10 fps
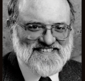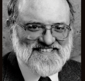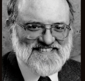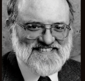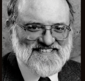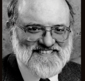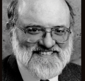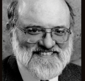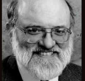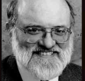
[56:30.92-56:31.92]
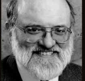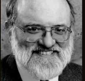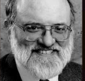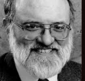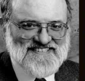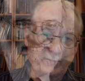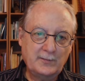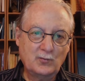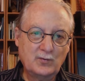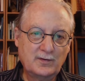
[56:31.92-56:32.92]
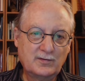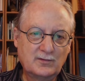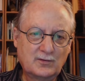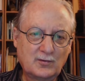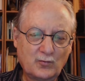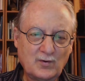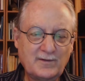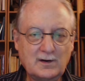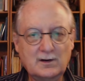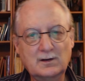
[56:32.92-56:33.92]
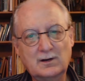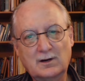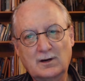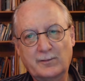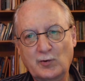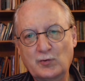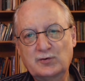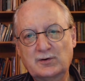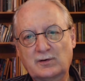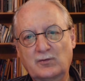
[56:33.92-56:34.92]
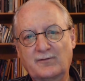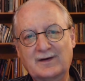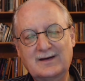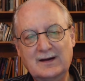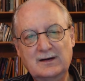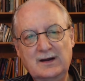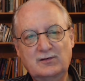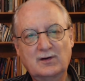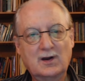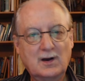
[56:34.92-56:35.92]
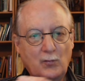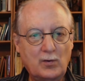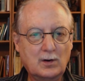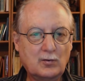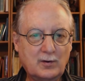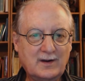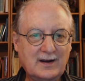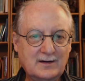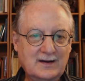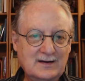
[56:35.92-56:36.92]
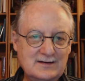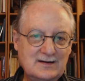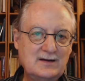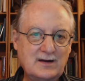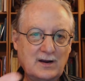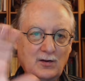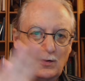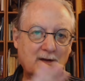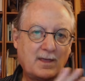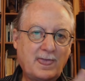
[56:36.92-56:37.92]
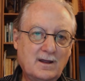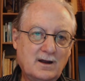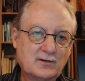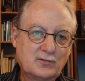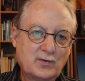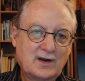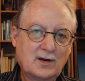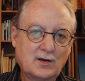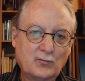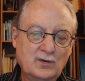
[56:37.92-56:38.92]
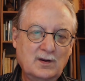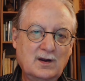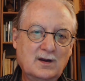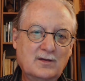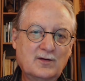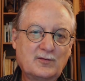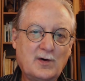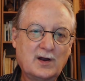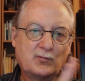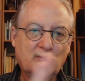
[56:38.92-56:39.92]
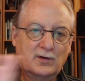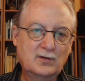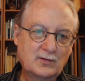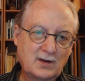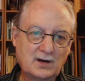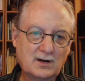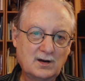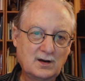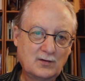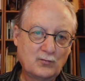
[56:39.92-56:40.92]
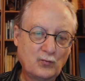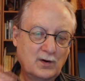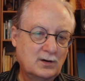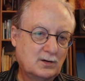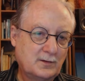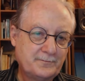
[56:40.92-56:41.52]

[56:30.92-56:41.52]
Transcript: Taylor, all people with terrific approaches, terrific techniques. We'll look at in detail. So we'll get in this module, you'll get a real